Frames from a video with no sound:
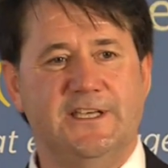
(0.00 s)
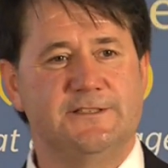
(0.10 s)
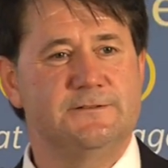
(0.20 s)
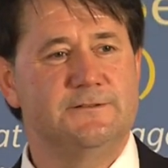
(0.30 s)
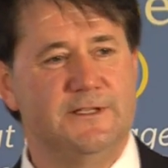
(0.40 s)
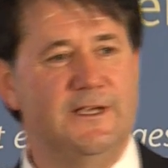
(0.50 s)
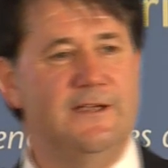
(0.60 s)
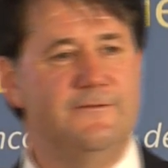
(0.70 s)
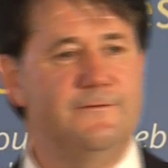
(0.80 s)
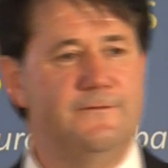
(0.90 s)
case, uh,
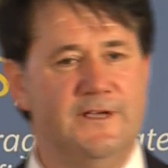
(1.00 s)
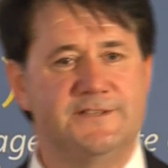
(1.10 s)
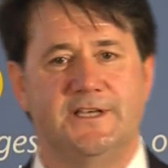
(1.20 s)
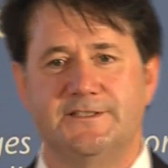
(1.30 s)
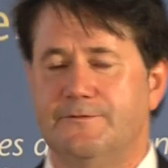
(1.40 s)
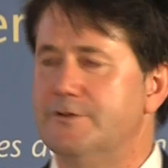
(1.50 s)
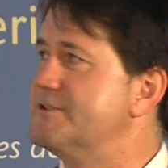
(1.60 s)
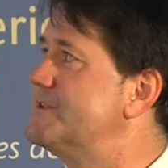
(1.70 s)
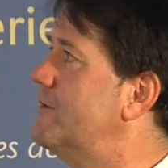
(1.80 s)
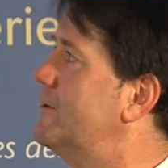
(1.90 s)
FSS
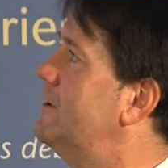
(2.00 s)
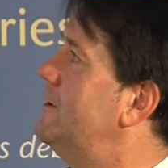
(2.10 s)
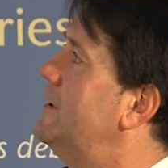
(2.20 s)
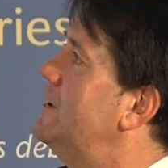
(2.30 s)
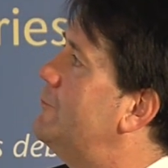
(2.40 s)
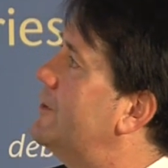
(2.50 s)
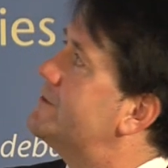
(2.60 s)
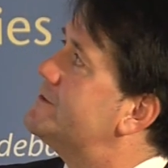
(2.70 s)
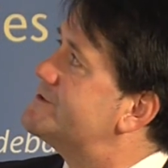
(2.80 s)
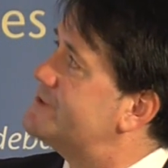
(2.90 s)
versus Aaron.
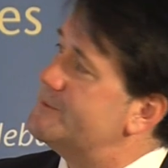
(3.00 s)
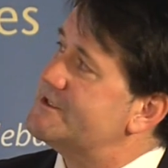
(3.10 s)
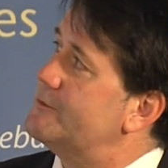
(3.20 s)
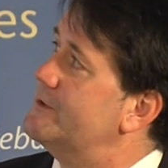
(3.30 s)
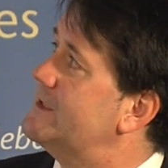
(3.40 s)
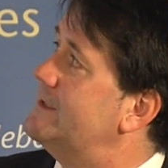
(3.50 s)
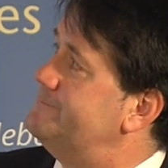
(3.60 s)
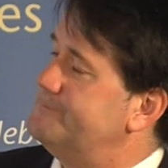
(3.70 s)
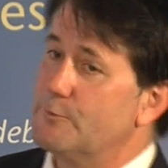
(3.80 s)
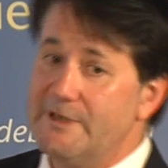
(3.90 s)
But subsequently,
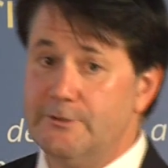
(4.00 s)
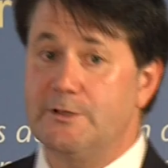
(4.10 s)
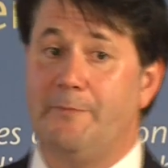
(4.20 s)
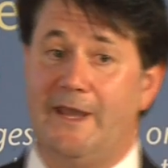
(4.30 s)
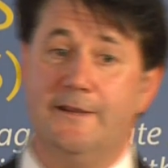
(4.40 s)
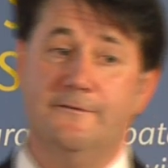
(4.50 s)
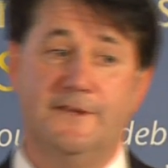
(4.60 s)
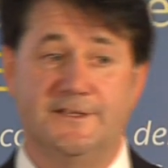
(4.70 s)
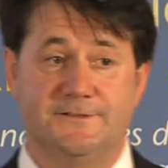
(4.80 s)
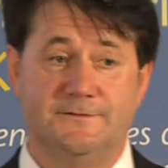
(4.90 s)
really on the back of
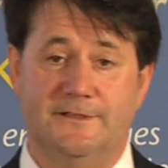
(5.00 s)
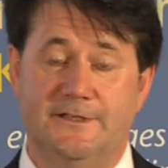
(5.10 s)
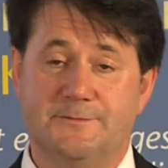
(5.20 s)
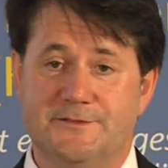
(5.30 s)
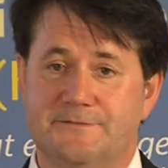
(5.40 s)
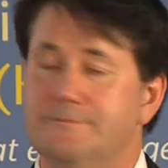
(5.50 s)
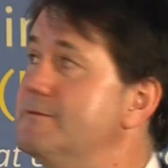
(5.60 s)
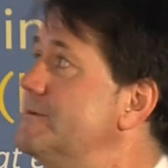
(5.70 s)
this, and this was